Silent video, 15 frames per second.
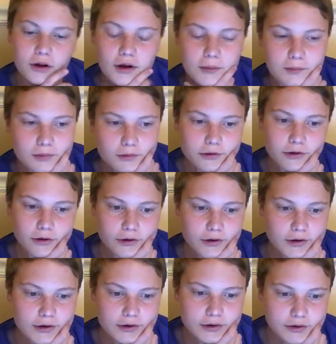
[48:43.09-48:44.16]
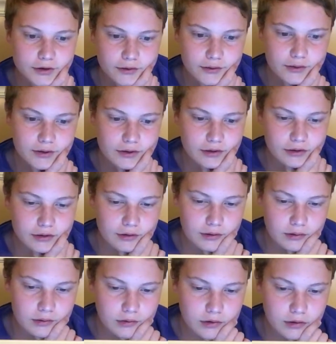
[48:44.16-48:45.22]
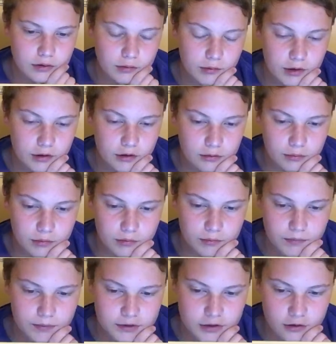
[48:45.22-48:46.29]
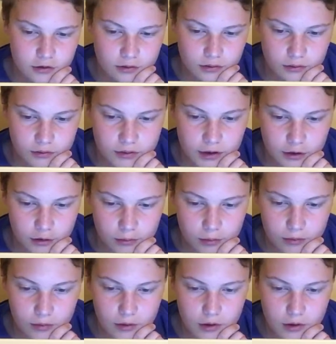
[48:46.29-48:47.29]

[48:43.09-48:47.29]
I'm sorry I can't show anything to you, because it would just look terrible